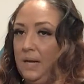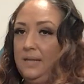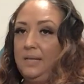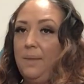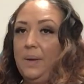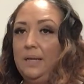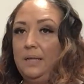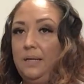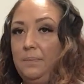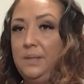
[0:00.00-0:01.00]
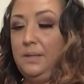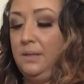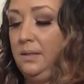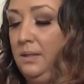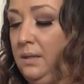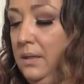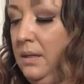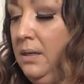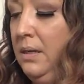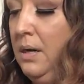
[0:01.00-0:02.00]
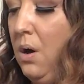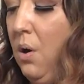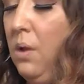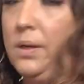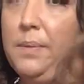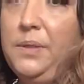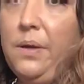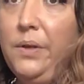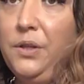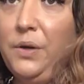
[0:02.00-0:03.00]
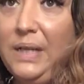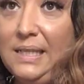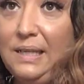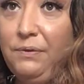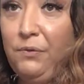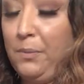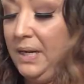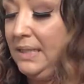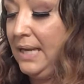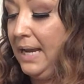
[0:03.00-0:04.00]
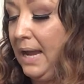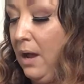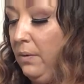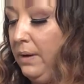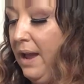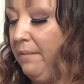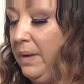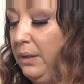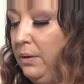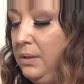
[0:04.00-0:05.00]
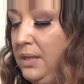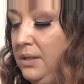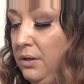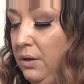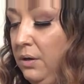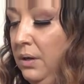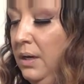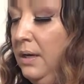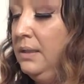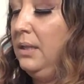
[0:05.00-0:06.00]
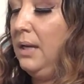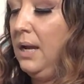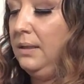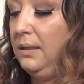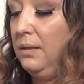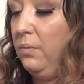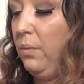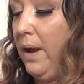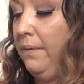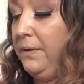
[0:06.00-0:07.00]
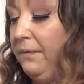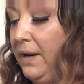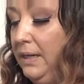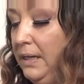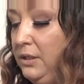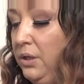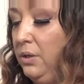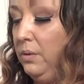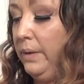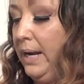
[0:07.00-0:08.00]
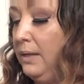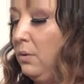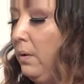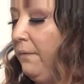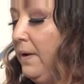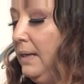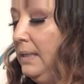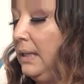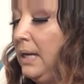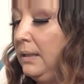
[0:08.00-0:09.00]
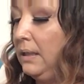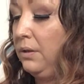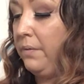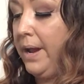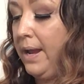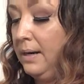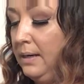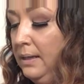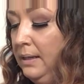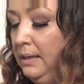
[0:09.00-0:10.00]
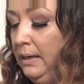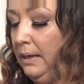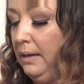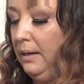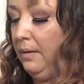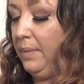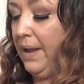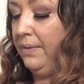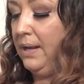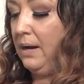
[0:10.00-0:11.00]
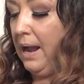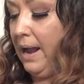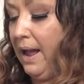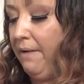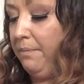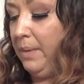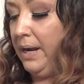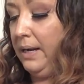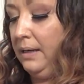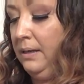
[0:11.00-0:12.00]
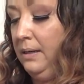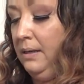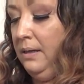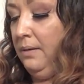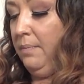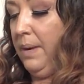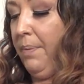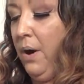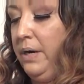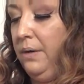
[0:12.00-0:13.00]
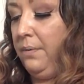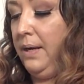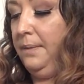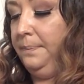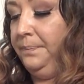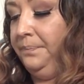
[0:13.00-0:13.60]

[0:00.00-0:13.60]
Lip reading: I set my clips all up so that they're easy for me to take out. I have my little scissor to cut the weft if I need to, or if I need to cut the thread. And then I have my parting ring.